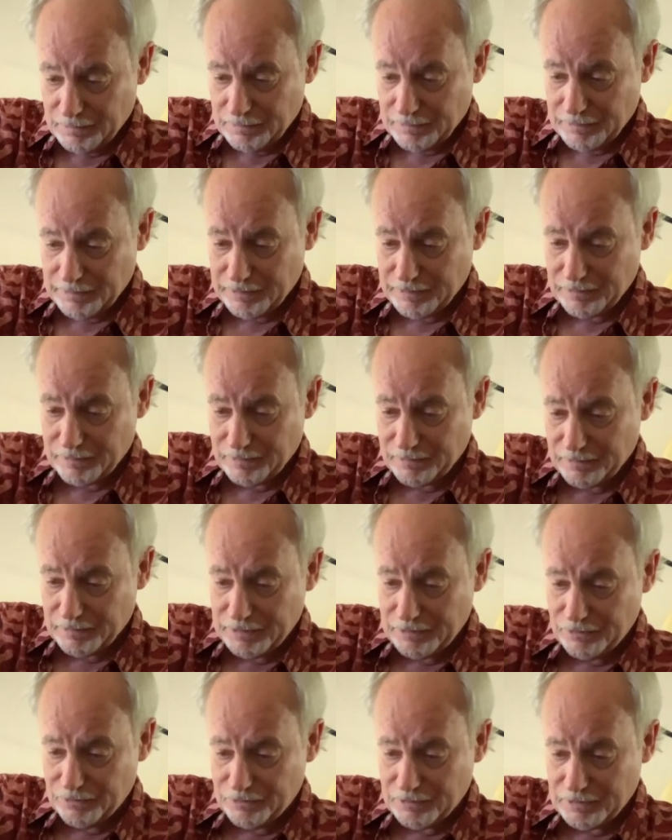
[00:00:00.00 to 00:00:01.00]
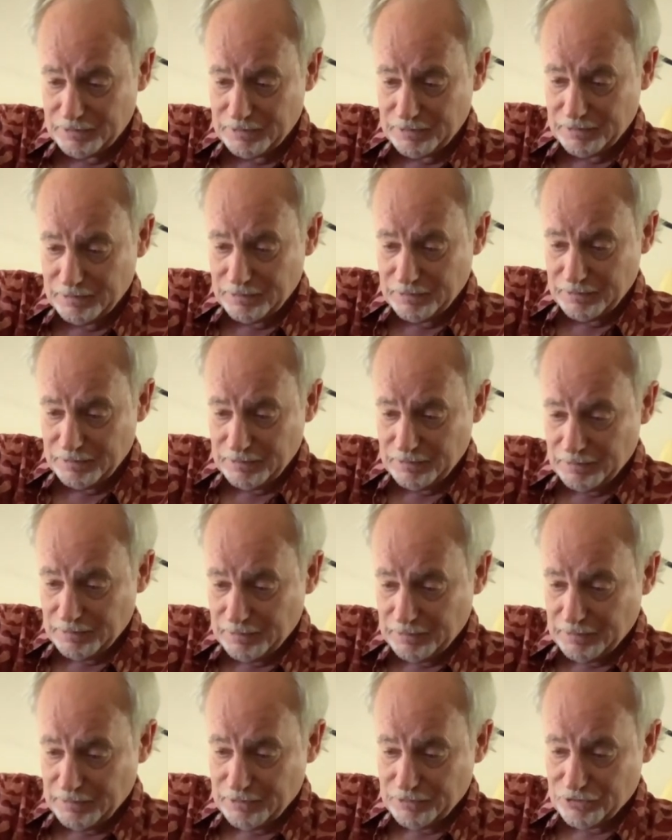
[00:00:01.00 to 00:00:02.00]
there, then you can.
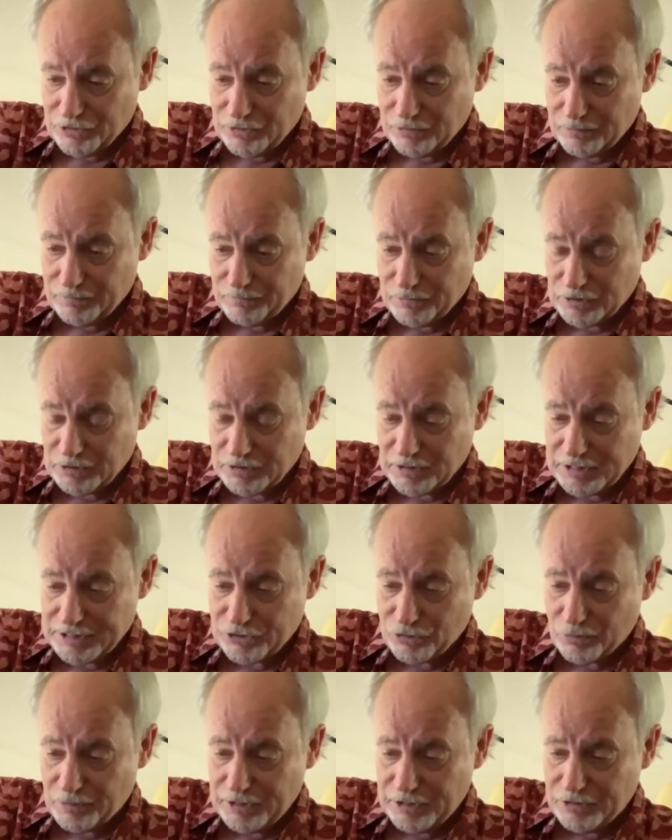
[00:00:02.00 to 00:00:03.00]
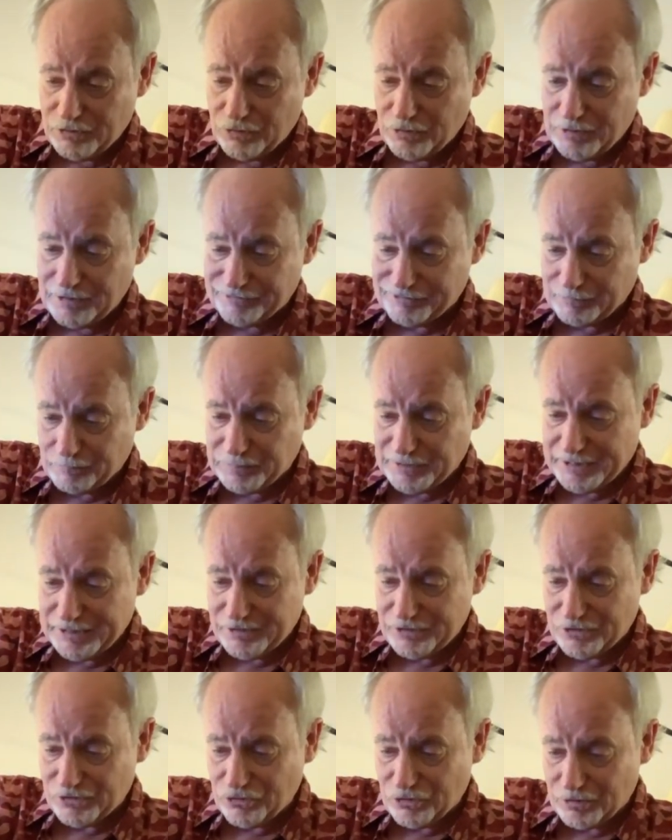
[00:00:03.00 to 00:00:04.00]
So there's like 22 different
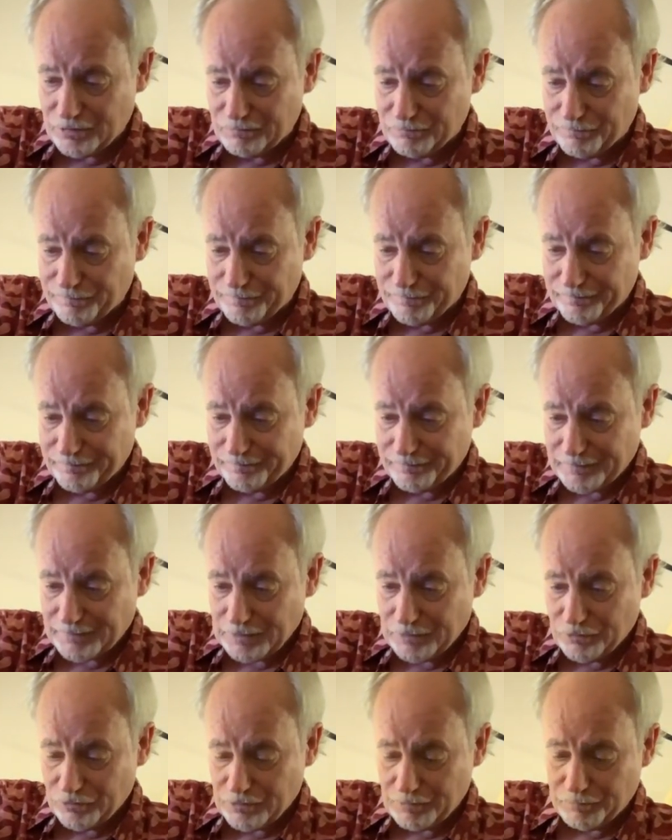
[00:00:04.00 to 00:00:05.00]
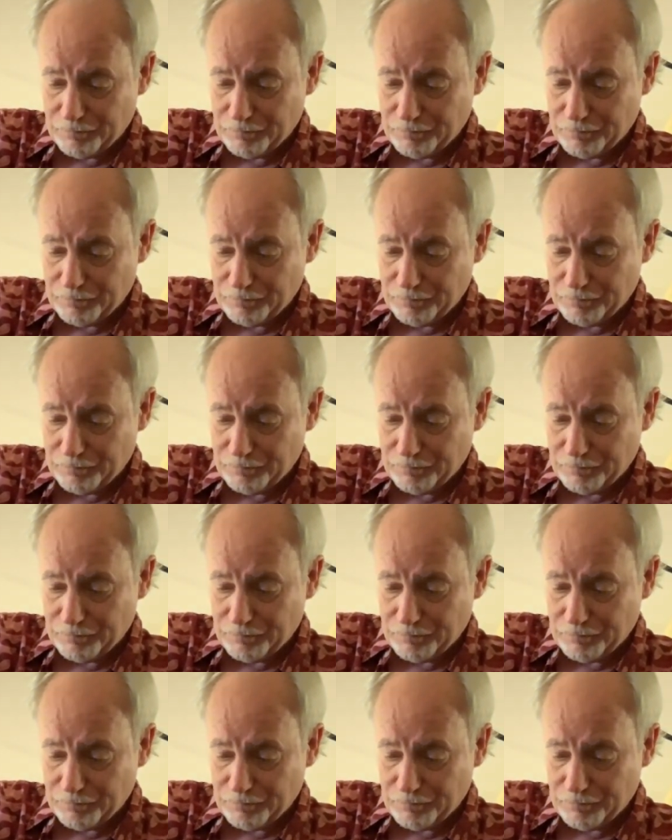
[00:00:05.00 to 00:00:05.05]
places you can